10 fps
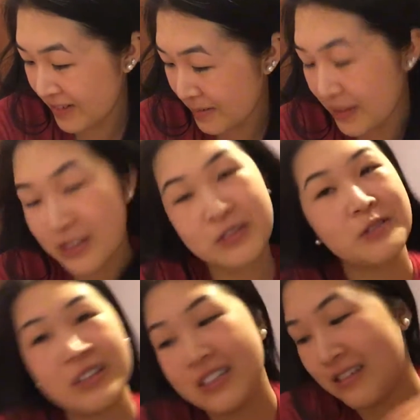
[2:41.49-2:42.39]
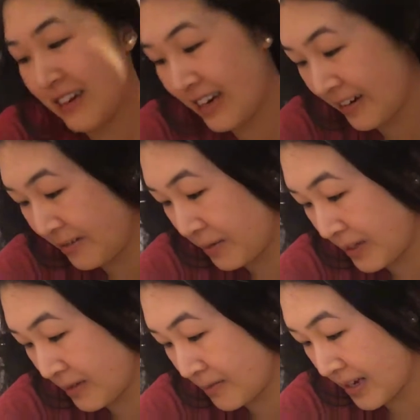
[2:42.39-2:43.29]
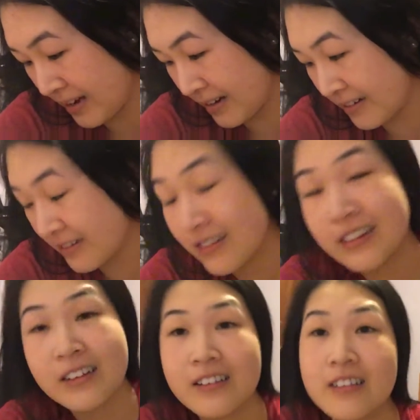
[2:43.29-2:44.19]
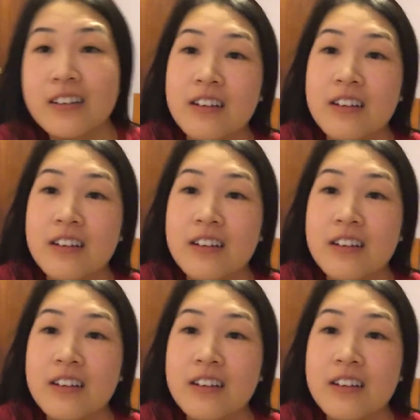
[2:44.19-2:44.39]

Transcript: I'm like so lazy right now because I'm tired and